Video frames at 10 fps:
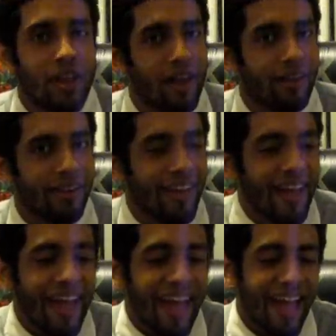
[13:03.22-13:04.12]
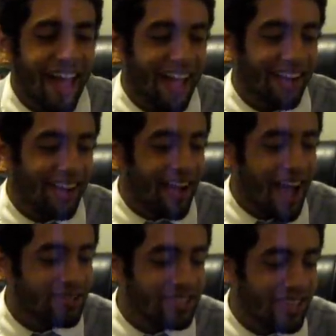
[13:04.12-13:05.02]
yen, and
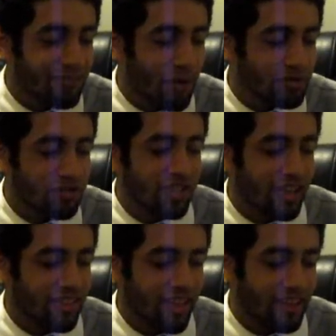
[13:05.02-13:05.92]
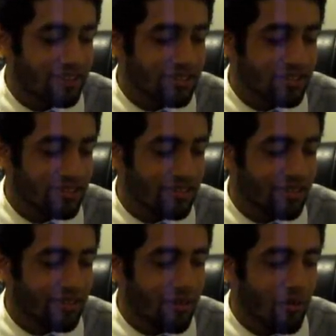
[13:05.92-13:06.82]
I've seen posters like this
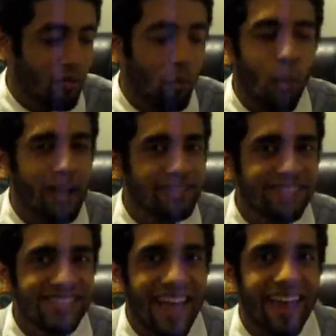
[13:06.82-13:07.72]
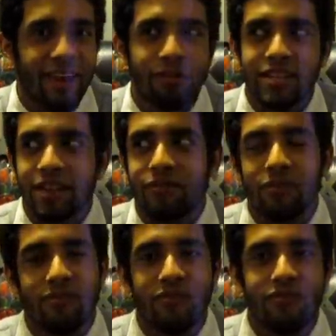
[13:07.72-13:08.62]
once, and it was like
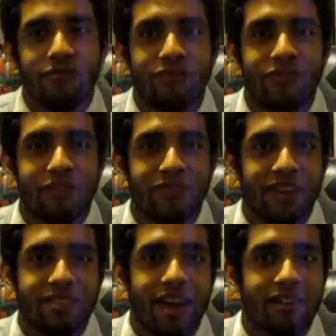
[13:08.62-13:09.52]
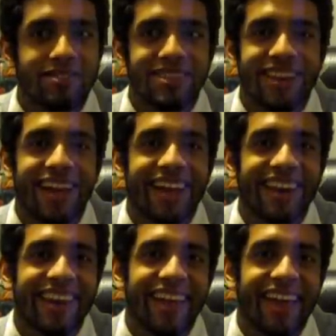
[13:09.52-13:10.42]
for 50,000
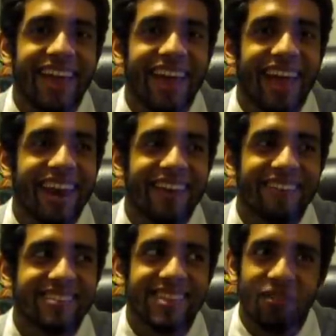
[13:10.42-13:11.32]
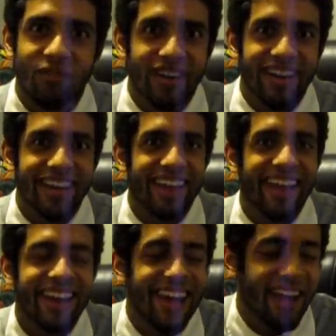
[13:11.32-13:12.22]
yen. And I was like, what?
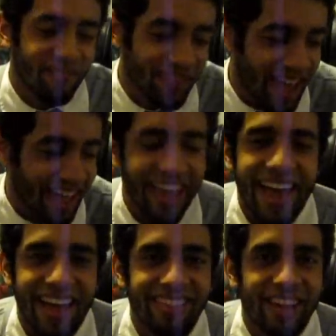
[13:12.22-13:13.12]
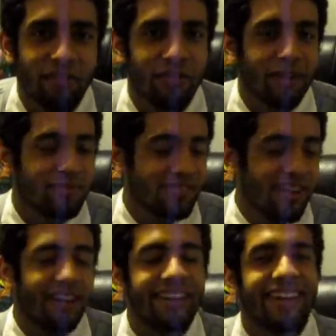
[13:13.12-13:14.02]
And it had like rips
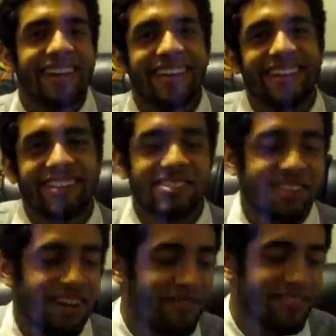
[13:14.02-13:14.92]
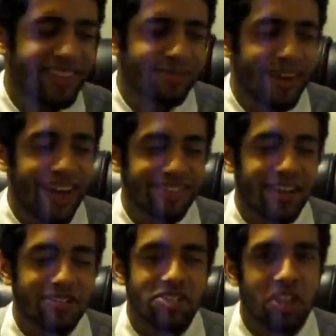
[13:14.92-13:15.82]
on it and stuff. And this one has
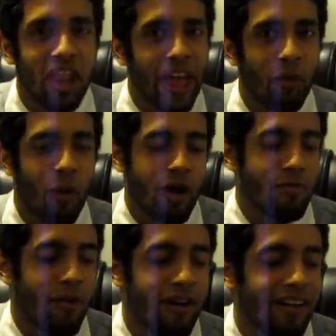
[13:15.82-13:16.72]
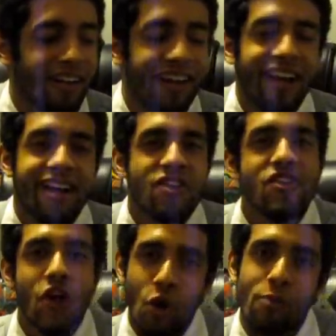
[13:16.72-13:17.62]
a slight watermark.
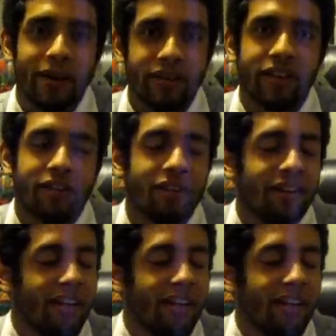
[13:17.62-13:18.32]
No big deal.